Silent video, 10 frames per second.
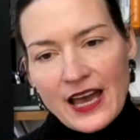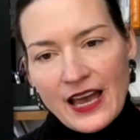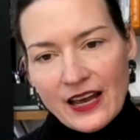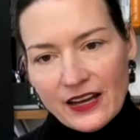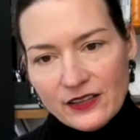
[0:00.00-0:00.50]

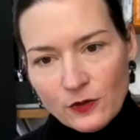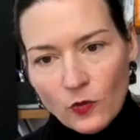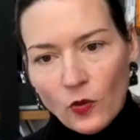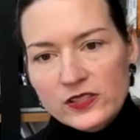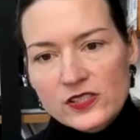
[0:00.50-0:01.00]
and
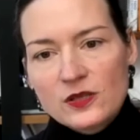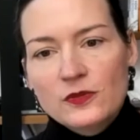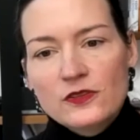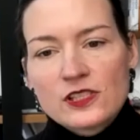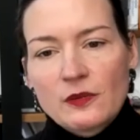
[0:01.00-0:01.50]
wants to
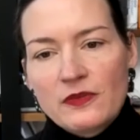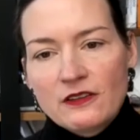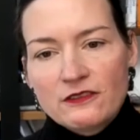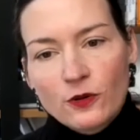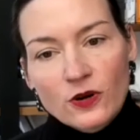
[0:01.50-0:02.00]
move
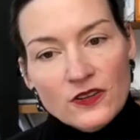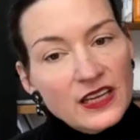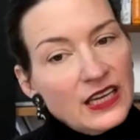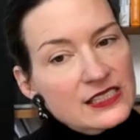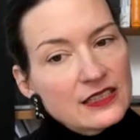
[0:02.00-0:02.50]
something forward
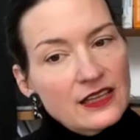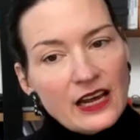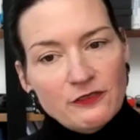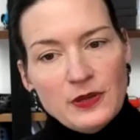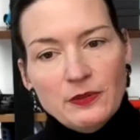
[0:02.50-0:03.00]
that gets a lot
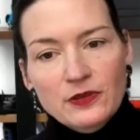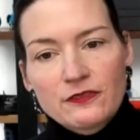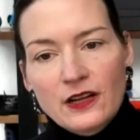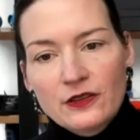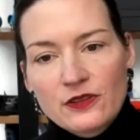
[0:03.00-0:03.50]
of people to
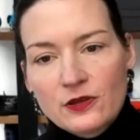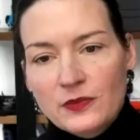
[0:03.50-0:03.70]
follow them,